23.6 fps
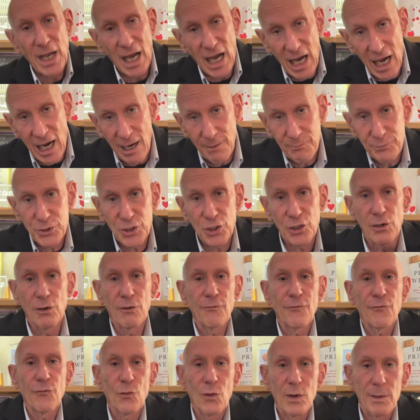optional
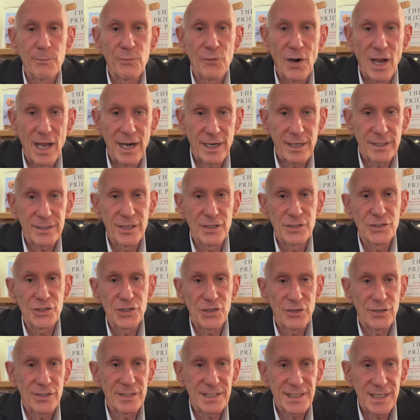for-product
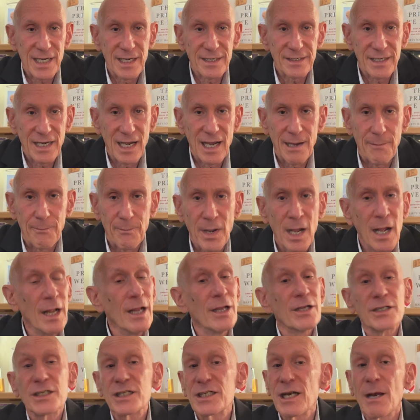insurance on top.
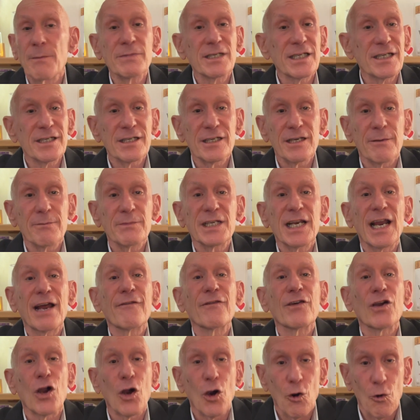Some systems
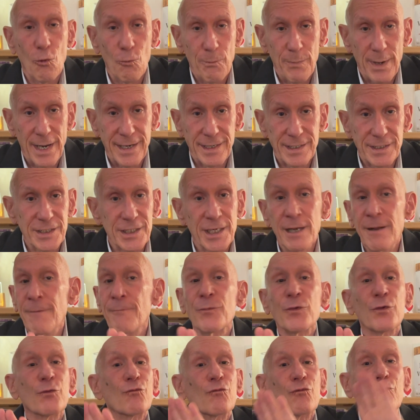have co-pays,
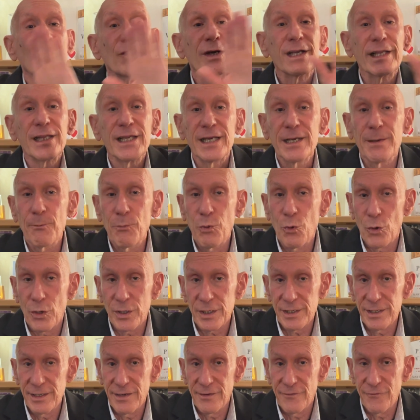really
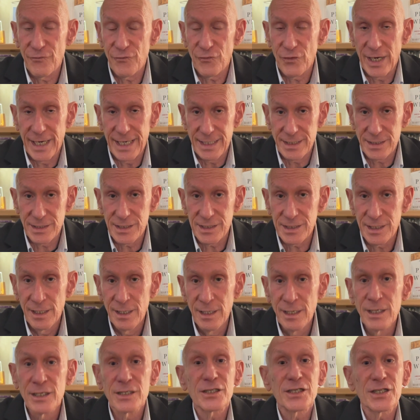important in France.
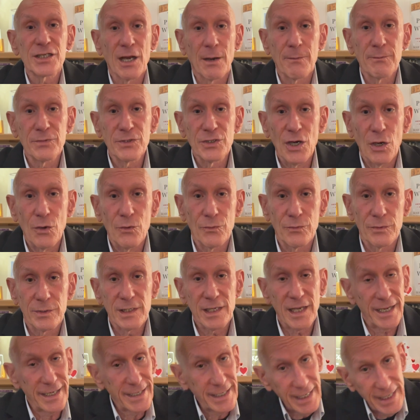Some don't,
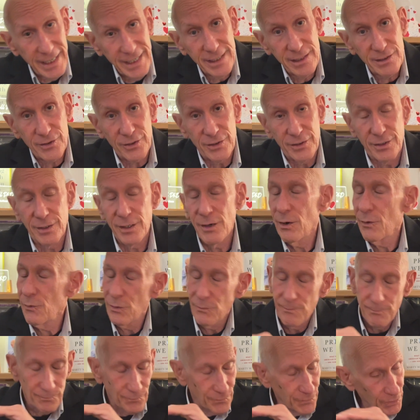like England.
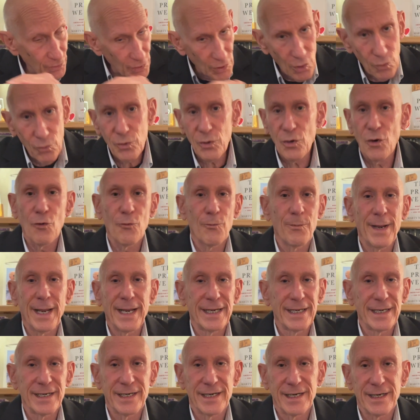No
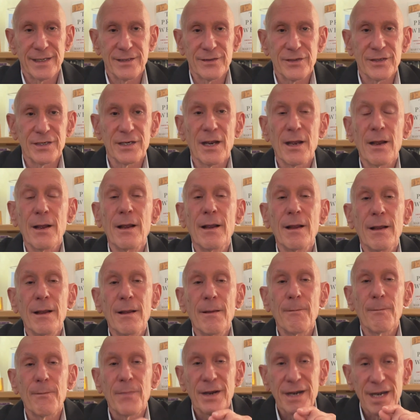copay in England,
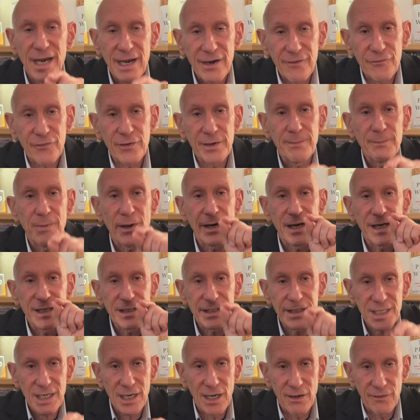but everybody
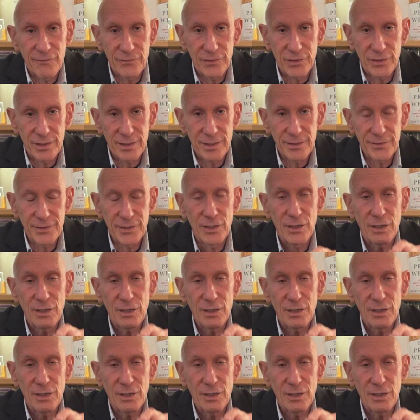is covered. There